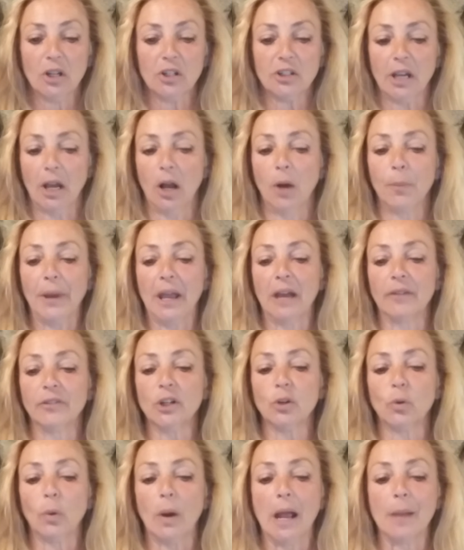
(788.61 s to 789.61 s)
to help
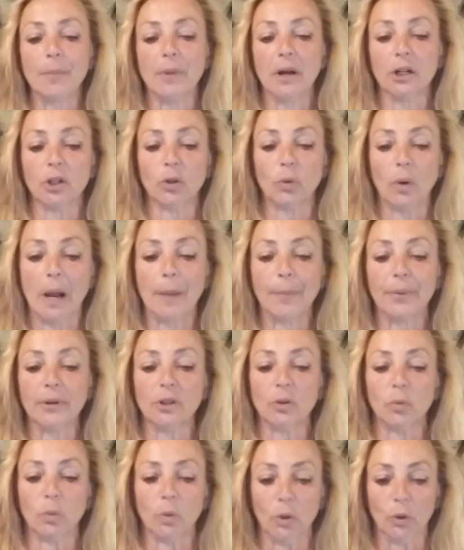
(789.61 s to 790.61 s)
every grandma and grandpa in
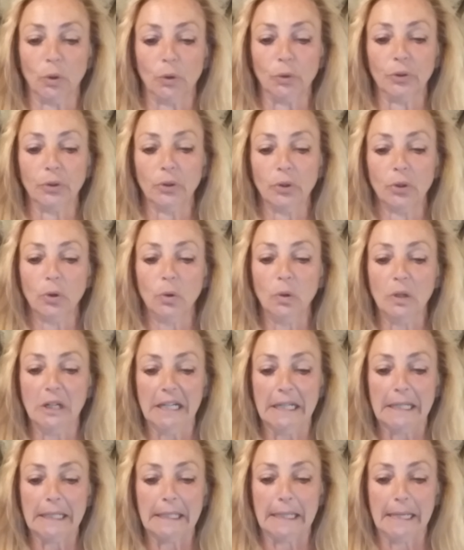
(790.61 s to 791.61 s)
the world who
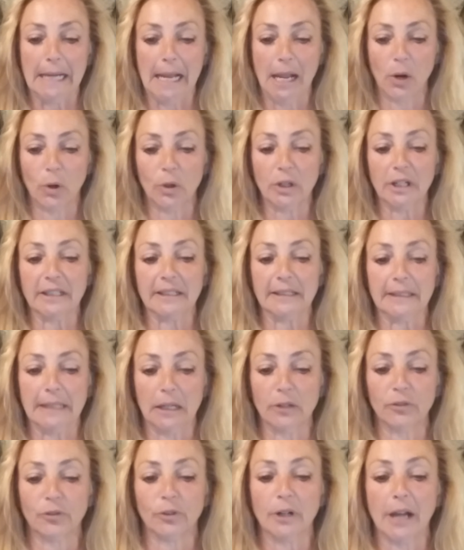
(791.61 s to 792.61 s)
needed an aortic
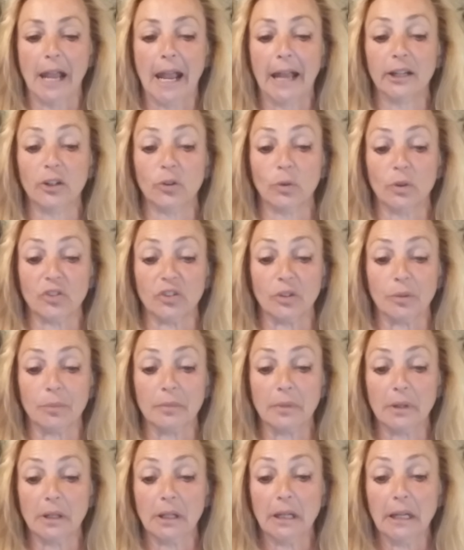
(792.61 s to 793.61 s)
stent for an aneurysm
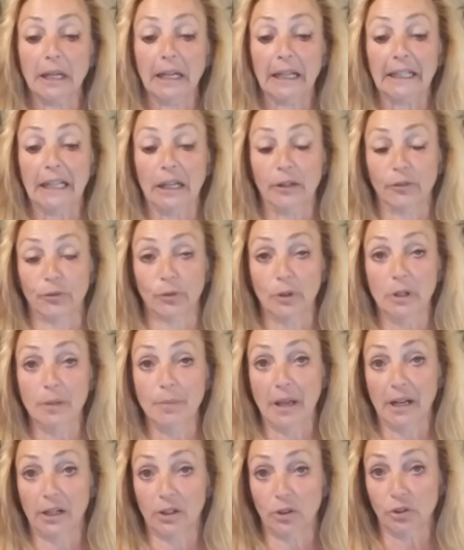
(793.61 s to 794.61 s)
get free
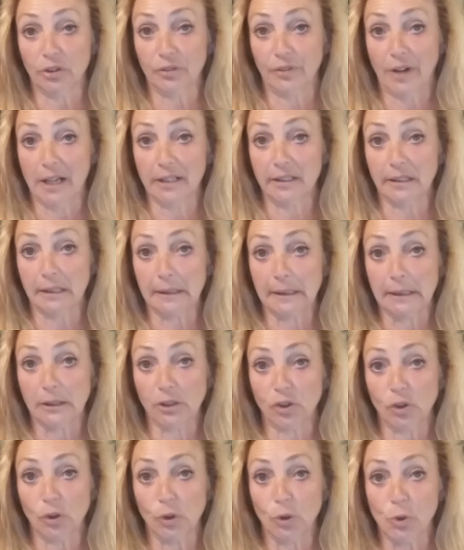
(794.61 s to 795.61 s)
medical devices and
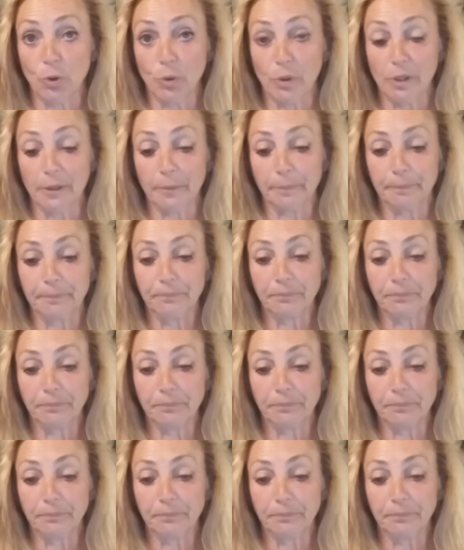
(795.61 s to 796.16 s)
surgery.